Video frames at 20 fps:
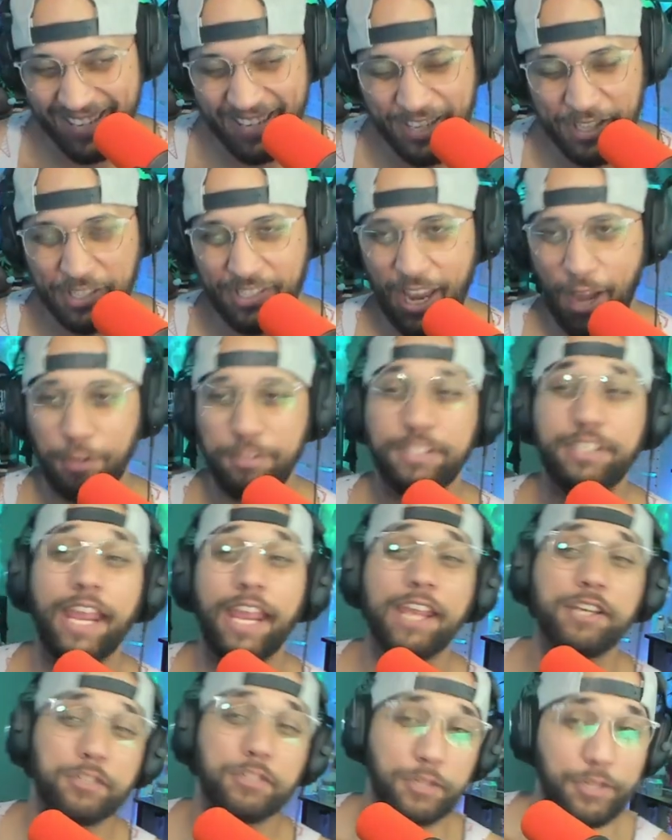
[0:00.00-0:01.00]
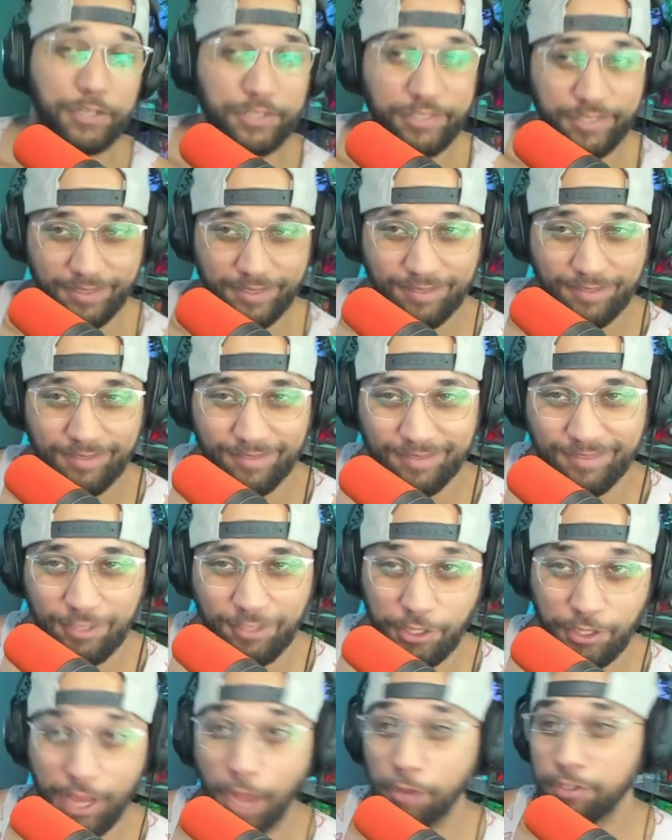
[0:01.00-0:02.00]
Sounds dangerous.
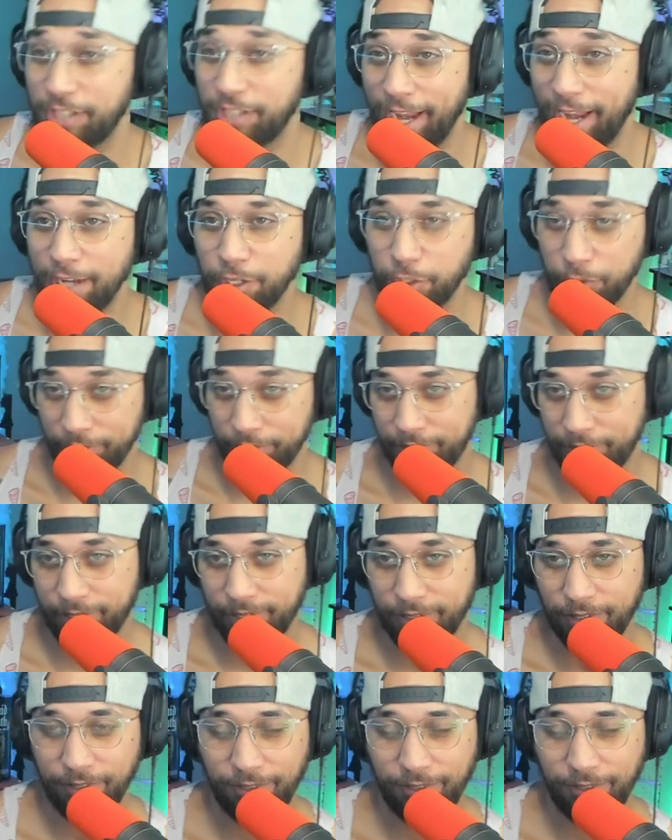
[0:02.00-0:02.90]
Sounds dangerous.